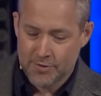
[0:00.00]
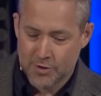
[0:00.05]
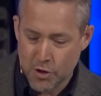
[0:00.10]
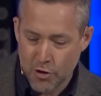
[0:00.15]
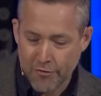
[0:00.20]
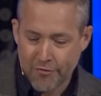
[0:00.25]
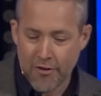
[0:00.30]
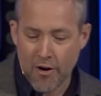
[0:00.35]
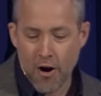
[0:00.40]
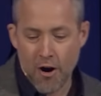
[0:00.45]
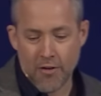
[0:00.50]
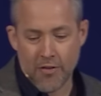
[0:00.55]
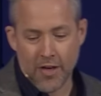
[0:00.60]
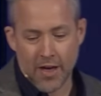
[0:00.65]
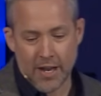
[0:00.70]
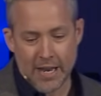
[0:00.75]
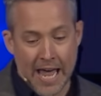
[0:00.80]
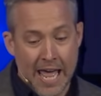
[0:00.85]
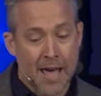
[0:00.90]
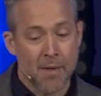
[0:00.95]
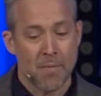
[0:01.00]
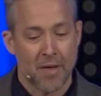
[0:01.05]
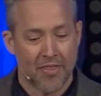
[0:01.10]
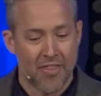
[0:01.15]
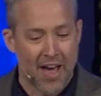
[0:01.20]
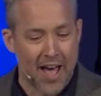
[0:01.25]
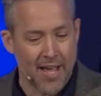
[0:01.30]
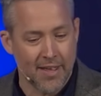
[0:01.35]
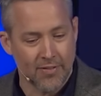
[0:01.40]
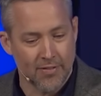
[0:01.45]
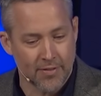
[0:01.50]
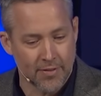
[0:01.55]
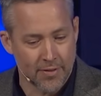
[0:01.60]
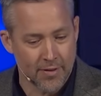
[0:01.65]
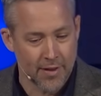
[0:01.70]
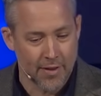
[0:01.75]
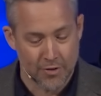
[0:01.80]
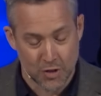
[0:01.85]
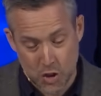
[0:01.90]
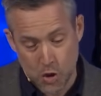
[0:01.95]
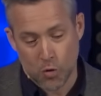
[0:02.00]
Zophar the Naamathite, and the